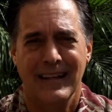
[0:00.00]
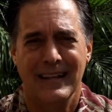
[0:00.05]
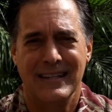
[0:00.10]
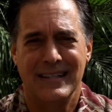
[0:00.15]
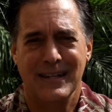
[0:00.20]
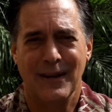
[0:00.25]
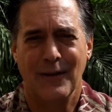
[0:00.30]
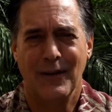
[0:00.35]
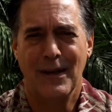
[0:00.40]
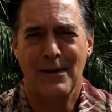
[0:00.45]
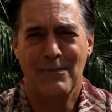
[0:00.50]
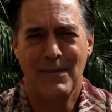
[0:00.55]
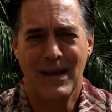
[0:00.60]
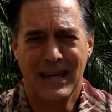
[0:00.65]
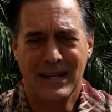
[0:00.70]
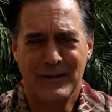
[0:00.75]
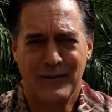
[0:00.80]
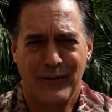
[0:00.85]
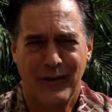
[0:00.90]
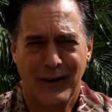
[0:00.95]
So it
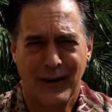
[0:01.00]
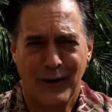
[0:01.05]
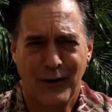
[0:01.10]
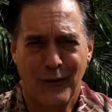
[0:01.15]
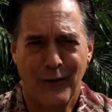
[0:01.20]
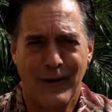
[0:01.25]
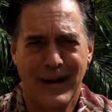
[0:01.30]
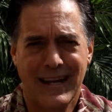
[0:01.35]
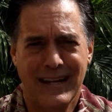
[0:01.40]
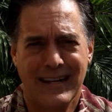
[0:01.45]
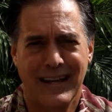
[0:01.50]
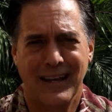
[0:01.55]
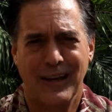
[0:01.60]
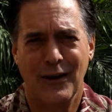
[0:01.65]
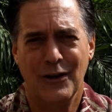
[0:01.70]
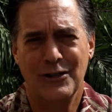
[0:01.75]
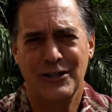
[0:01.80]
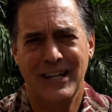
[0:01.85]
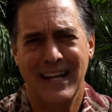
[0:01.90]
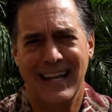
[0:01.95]
makes for a great
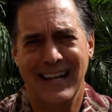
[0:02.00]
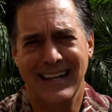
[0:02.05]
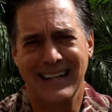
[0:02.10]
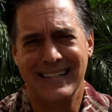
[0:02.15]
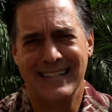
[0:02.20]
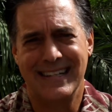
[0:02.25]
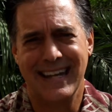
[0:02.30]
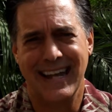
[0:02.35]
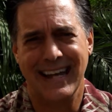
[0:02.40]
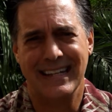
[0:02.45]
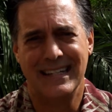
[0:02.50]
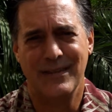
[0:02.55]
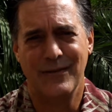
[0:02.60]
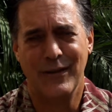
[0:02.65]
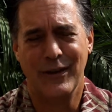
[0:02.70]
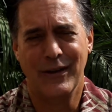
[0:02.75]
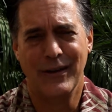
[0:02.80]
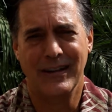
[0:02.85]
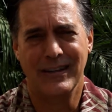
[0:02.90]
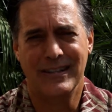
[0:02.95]
negotiating stance
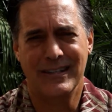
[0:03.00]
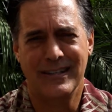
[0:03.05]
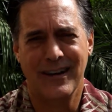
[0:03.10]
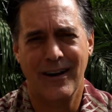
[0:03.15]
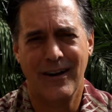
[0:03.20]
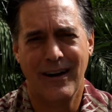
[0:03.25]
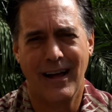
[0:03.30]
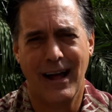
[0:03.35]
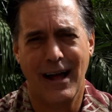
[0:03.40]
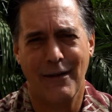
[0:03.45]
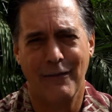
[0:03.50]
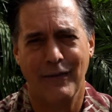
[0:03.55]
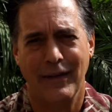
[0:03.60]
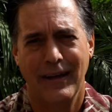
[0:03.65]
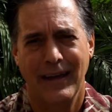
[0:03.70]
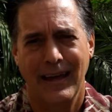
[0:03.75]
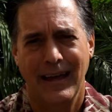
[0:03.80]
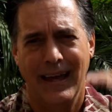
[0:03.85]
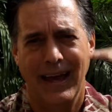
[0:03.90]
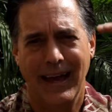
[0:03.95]
if you can start off
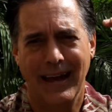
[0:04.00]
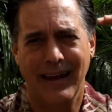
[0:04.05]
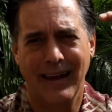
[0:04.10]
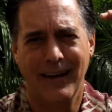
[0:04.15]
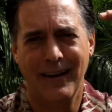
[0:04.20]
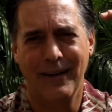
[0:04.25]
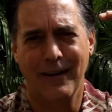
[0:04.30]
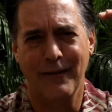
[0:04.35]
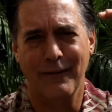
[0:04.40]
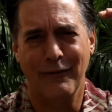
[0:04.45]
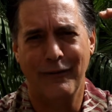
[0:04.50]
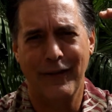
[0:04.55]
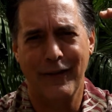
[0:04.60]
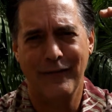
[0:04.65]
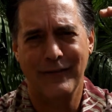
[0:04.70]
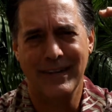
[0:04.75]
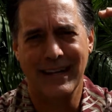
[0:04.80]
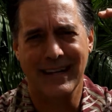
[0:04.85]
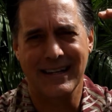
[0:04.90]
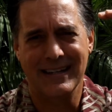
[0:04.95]
at
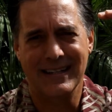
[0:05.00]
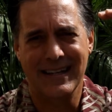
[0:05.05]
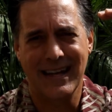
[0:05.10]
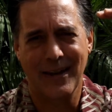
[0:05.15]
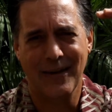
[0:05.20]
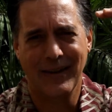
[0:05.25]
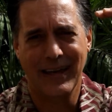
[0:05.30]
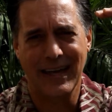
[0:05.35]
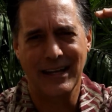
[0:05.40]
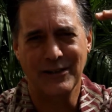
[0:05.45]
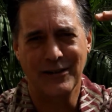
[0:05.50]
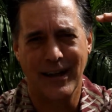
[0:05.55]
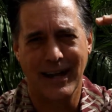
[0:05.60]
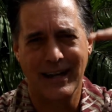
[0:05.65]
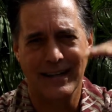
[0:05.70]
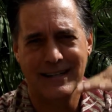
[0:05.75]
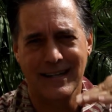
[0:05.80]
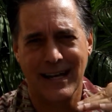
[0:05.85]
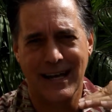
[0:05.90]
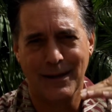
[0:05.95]
150 and say, okay, try
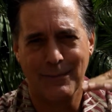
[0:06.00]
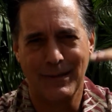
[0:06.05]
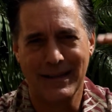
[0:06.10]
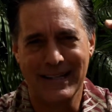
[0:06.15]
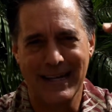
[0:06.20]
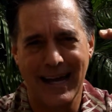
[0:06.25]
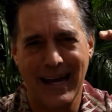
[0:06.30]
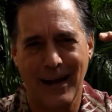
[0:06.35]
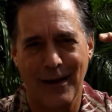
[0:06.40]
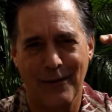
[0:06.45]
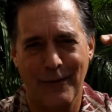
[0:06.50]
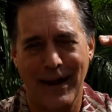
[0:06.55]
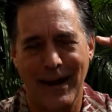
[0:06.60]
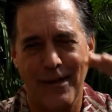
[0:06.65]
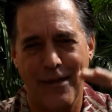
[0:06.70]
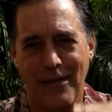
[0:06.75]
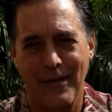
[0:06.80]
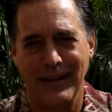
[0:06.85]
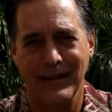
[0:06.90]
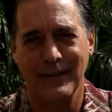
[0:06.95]
to talk me down,
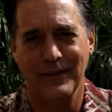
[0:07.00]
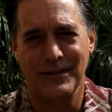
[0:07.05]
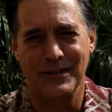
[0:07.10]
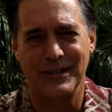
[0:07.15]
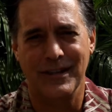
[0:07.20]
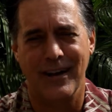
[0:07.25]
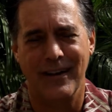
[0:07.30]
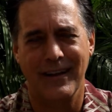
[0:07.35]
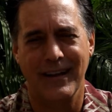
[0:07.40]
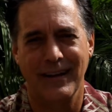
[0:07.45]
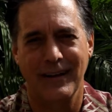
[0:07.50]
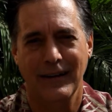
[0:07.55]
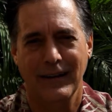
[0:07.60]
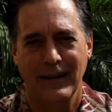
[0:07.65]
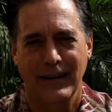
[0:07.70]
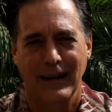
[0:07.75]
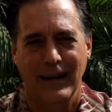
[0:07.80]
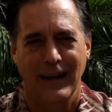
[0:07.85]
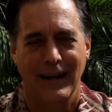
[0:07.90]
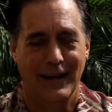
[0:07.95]
rather than you start it
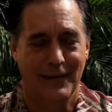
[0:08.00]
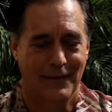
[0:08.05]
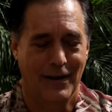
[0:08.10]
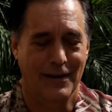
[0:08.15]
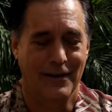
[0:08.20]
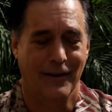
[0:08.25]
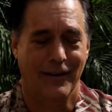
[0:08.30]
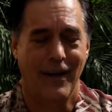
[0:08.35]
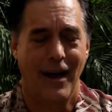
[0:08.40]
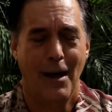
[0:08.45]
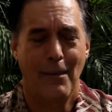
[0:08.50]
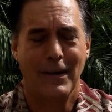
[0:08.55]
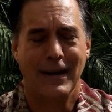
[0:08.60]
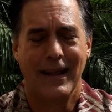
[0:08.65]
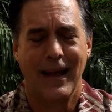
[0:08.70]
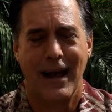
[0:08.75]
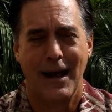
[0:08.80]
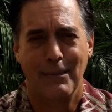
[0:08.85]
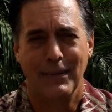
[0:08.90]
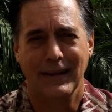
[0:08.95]
under common
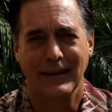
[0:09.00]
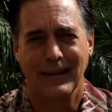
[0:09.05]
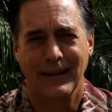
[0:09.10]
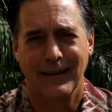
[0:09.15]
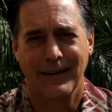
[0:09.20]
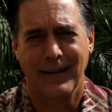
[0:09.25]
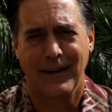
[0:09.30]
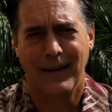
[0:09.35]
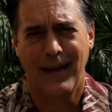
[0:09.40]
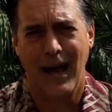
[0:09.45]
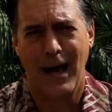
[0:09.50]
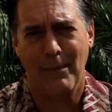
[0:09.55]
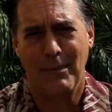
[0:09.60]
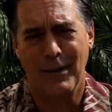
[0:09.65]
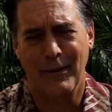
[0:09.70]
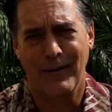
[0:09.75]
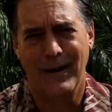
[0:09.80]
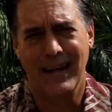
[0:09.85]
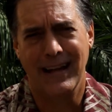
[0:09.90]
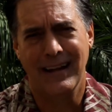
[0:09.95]

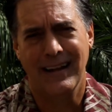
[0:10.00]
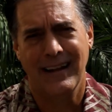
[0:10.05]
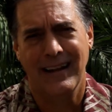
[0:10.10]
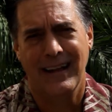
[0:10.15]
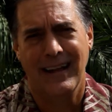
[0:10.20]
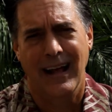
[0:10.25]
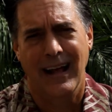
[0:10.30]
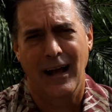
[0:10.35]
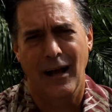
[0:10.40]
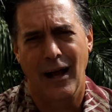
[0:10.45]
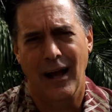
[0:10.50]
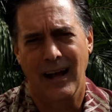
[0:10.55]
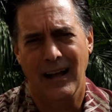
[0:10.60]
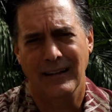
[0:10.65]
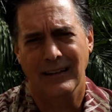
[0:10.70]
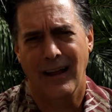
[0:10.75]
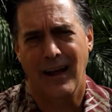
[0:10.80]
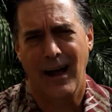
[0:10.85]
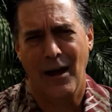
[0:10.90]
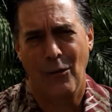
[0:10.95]
copyright
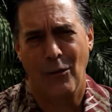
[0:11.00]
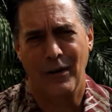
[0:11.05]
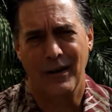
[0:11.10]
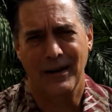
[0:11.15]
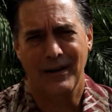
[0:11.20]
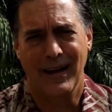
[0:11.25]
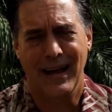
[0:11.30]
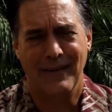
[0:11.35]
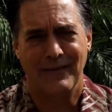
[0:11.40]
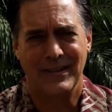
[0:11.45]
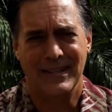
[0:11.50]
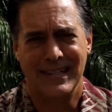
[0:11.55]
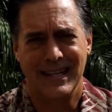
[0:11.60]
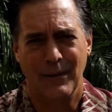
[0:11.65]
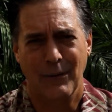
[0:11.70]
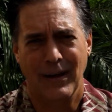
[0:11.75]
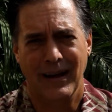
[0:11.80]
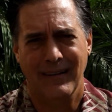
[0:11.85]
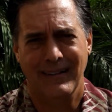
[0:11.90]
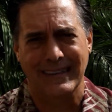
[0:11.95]
law, where you have to
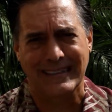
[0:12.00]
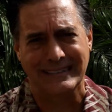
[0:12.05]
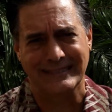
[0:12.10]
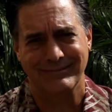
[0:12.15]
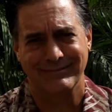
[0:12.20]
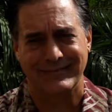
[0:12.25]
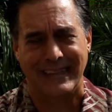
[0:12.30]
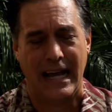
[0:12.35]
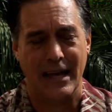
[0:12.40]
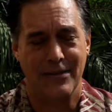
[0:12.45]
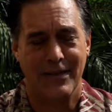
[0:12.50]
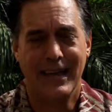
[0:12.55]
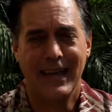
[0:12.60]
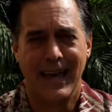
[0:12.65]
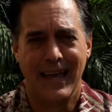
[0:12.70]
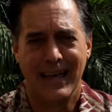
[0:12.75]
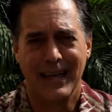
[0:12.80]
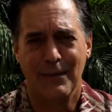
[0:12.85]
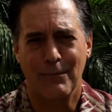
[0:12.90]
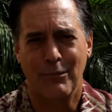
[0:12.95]
say, well, I
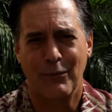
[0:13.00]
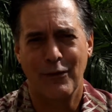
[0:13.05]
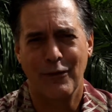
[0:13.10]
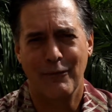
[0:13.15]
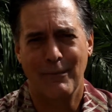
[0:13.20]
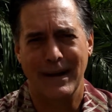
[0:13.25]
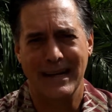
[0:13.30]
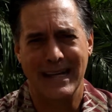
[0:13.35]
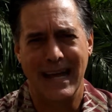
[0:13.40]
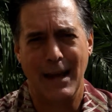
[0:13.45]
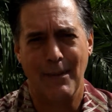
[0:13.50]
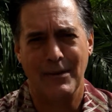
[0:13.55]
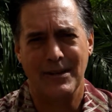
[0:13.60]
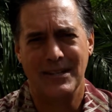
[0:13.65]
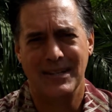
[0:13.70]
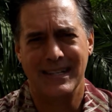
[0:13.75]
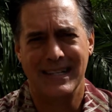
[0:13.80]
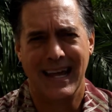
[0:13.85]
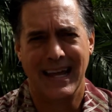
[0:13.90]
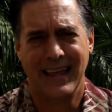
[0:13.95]
think I can prove my
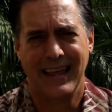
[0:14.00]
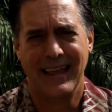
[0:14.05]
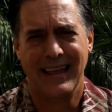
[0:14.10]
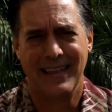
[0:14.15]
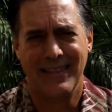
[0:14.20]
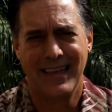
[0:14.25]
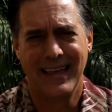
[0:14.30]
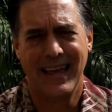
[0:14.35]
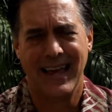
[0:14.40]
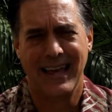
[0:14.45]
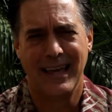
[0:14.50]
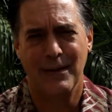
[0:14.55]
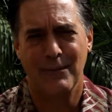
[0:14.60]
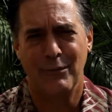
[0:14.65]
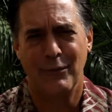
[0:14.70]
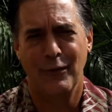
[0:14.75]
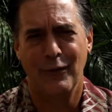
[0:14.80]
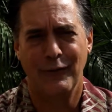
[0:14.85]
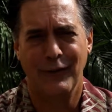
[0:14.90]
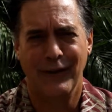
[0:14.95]
damages, and I think I can
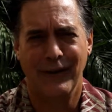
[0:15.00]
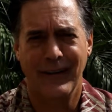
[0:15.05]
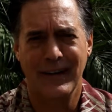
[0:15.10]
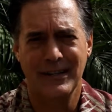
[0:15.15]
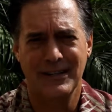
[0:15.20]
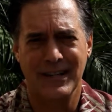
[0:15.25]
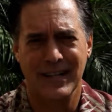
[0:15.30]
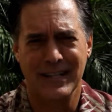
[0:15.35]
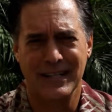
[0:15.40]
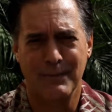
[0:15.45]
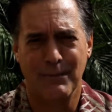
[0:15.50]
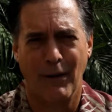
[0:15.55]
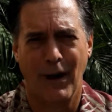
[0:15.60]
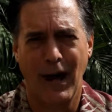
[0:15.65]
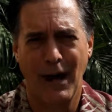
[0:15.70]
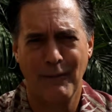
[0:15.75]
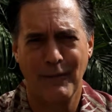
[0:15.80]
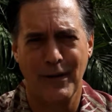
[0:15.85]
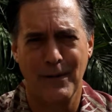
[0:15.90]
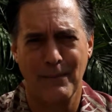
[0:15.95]
prove your unjust
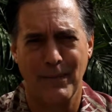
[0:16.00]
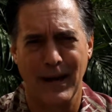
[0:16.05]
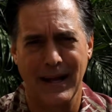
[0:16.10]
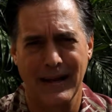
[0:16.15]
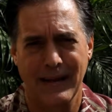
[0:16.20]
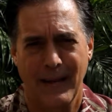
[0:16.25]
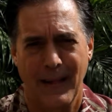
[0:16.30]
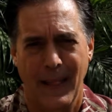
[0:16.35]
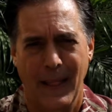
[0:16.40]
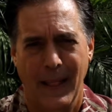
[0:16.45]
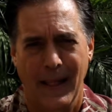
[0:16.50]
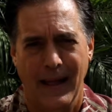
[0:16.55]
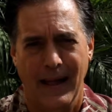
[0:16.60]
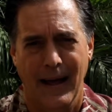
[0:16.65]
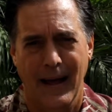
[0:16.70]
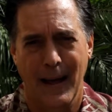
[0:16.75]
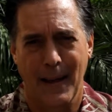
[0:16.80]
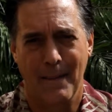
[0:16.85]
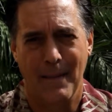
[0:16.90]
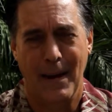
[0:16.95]
profit, but
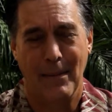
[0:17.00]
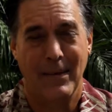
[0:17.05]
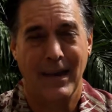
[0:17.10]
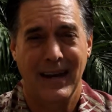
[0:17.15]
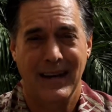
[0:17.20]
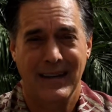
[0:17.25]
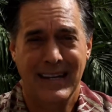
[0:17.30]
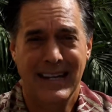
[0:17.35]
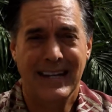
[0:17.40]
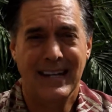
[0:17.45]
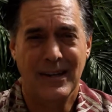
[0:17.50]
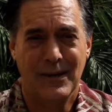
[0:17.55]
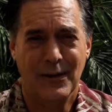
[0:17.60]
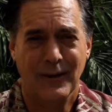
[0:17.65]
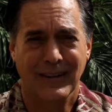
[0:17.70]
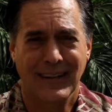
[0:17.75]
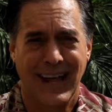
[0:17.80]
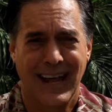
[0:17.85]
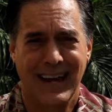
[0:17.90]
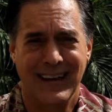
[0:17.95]
I'm going to need to
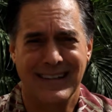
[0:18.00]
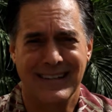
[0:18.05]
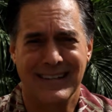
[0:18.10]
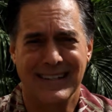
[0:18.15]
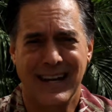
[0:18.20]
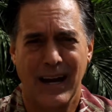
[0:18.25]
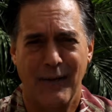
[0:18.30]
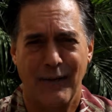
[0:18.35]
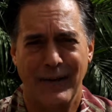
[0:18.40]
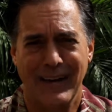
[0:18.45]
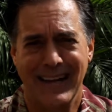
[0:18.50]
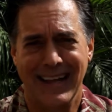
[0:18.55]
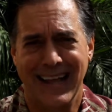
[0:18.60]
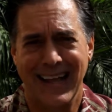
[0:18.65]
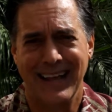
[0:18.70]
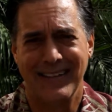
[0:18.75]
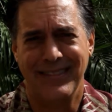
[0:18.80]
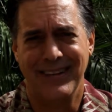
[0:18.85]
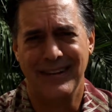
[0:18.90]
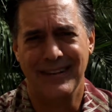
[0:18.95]
do a lot of discovery to
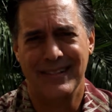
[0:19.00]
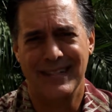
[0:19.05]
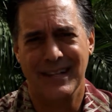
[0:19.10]
get there.